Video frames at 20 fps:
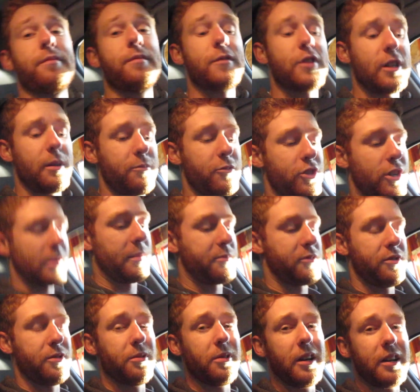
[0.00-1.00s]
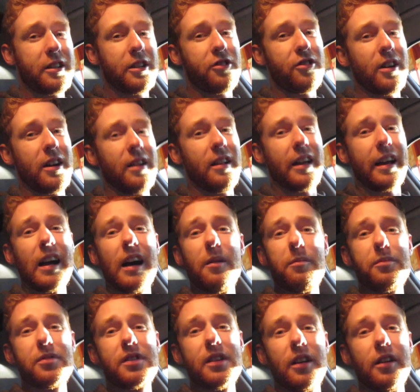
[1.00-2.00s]
some shops do like to try like
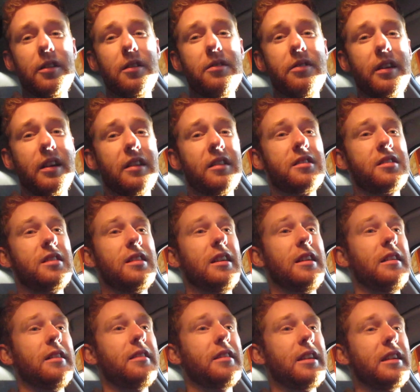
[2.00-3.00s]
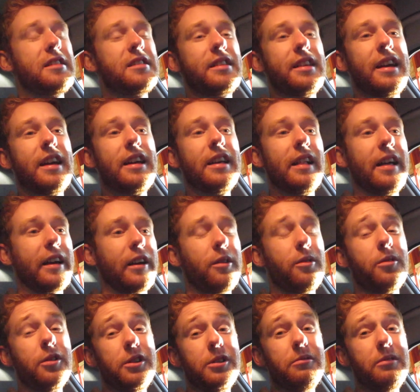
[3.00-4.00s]
upsell you things that they say like,
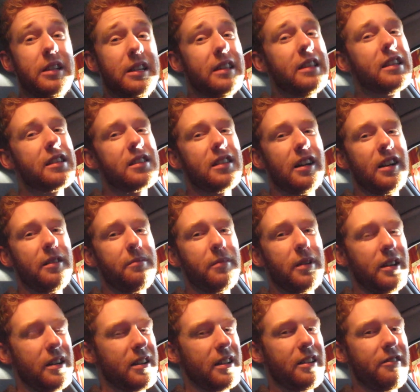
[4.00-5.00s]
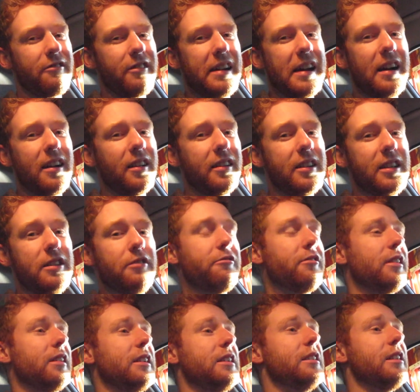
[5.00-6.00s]
oh, you need this done, but in reality you
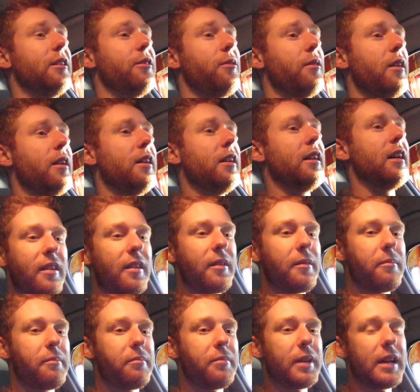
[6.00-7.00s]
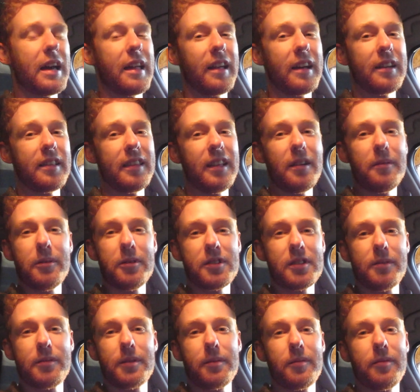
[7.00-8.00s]
really don't. But yeah, that about
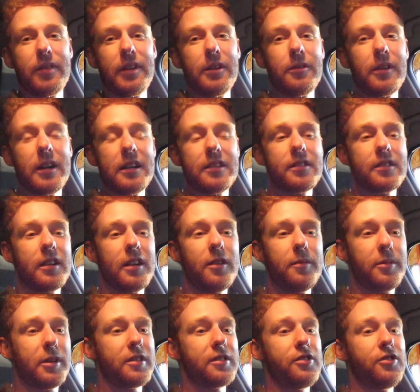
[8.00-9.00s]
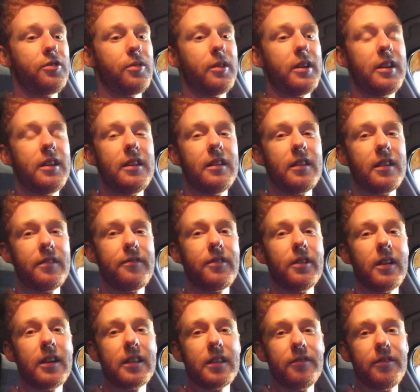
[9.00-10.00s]
sums up the video, guys. I hope you guys enjoyed. If
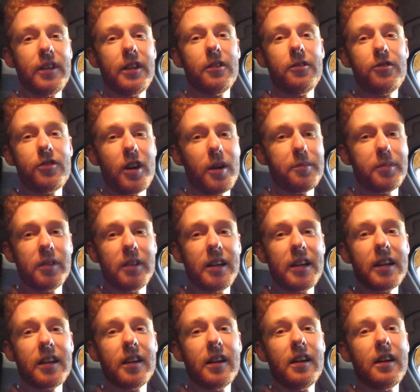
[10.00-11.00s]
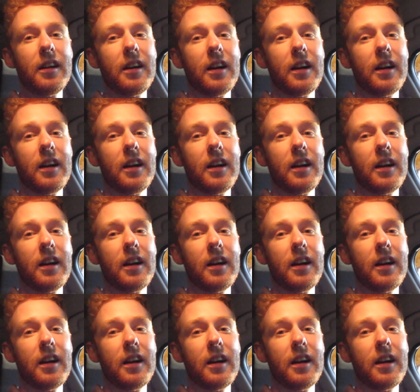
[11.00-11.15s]
you liked the video, drop a like.